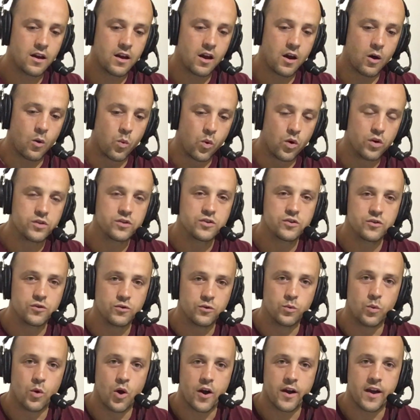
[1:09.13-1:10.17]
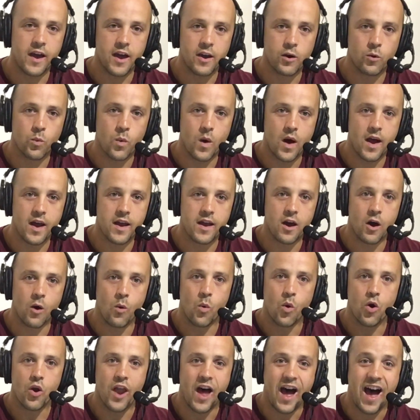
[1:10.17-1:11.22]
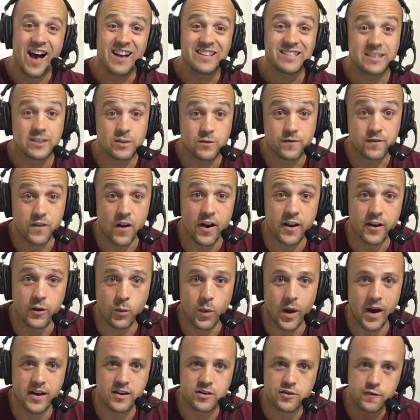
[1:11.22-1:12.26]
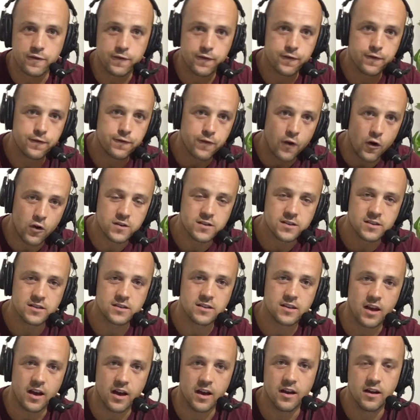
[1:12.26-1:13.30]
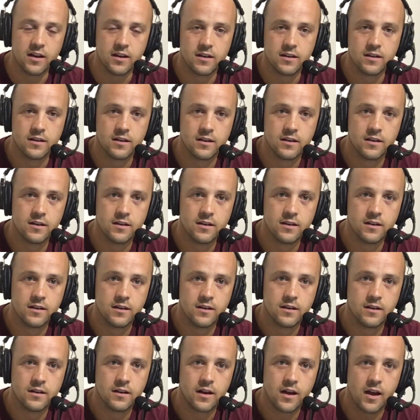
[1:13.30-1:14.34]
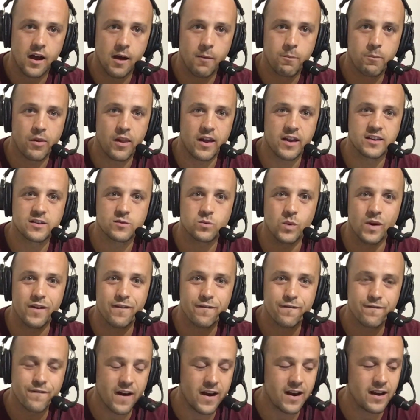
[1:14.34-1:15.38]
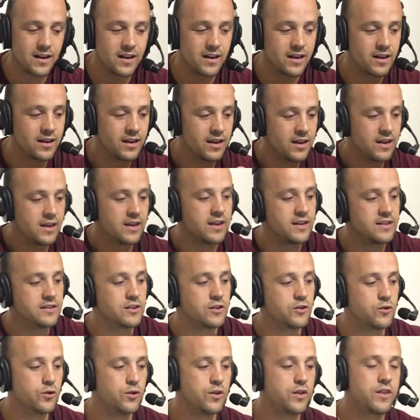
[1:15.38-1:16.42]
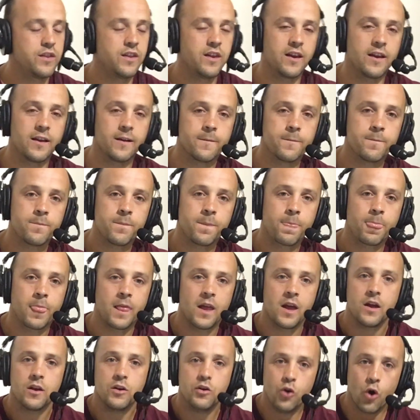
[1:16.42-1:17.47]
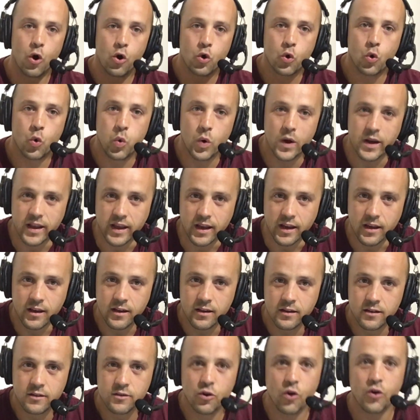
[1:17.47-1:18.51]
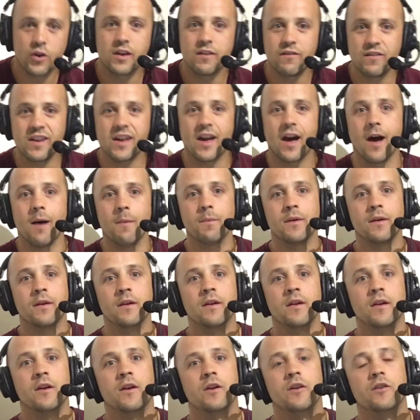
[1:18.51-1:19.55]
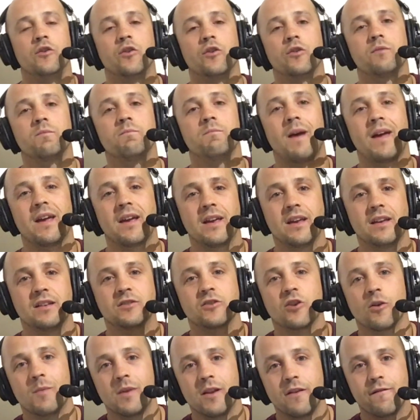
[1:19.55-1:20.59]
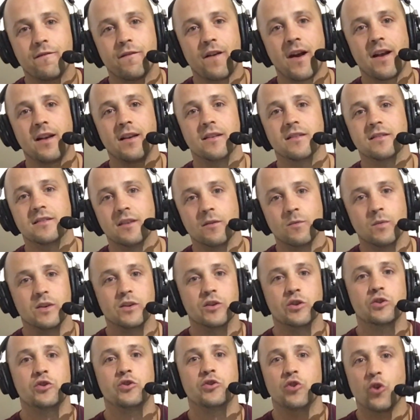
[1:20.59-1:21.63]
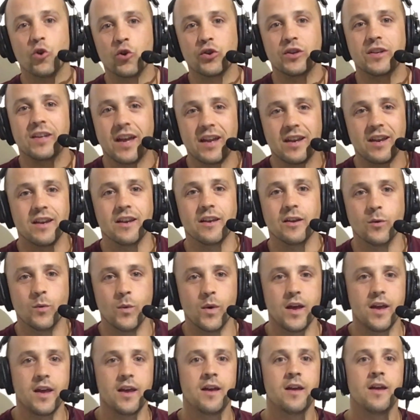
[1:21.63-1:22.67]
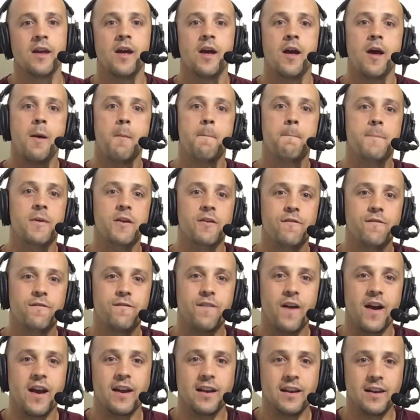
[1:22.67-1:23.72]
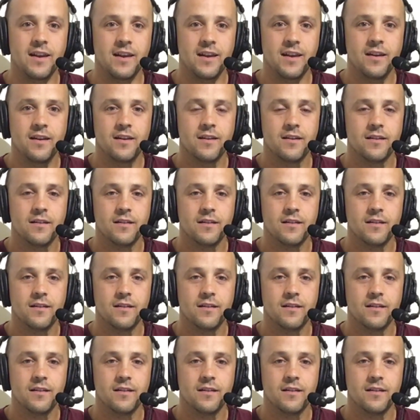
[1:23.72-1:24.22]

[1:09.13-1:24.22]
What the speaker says: I want to work out a way, I want us to find a way to foster a place where failure is a good thing. Not quitting, not giving up, not making so many failures that we just don't get anywhere, but failing,